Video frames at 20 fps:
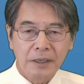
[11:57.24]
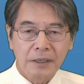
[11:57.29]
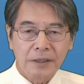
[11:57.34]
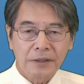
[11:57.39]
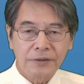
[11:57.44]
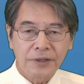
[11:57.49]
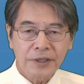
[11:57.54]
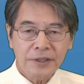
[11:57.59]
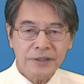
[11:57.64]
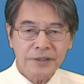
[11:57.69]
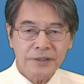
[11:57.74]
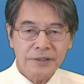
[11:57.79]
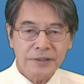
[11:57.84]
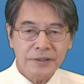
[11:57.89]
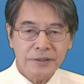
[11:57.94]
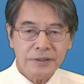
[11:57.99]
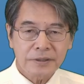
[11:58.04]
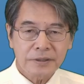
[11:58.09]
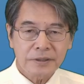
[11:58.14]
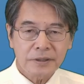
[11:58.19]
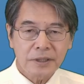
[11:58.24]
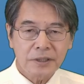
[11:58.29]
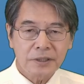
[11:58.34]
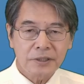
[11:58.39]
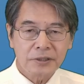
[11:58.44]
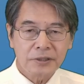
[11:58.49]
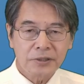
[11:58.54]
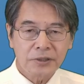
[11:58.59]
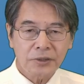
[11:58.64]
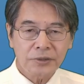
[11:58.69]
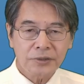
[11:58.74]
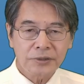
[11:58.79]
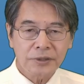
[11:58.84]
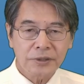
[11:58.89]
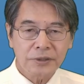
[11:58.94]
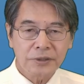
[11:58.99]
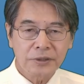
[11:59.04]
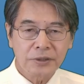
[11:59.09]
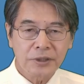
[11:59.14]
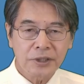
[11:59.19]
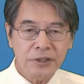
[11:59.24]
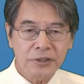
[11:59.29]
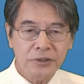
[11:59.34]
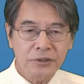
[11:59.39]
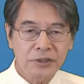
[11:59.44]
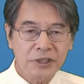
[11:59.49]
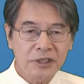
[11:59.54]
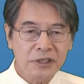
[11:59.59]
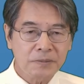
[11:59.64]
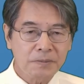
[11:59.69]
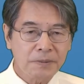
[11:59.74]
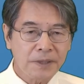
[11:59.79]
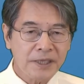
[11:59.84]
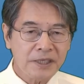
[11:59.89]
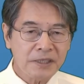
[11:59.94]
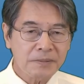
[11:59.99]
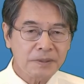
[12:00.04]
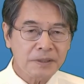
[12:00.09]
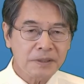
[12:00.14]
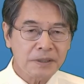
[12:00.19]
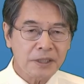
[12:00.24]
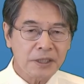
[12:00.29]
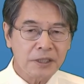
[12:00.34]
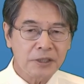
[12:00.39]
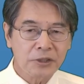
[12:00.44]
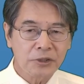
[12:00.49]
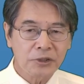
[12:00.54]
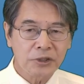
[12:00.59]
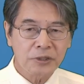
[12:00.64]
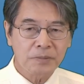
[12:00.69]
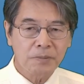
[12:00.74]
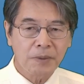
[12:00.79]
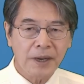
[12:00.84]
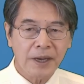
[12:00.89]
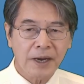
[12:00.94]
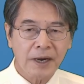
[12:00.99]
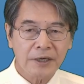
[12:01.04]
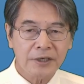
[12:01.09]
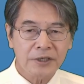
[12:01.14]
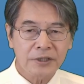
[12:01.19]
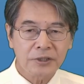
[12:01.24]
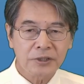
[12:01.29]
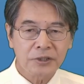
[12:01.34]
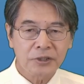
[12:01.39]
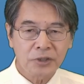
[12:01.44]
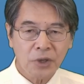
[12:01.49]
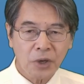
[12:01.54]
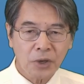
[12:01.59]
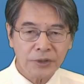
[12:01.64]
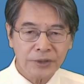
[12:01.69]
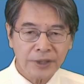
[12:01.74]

This shows the tissue displacement induced by a short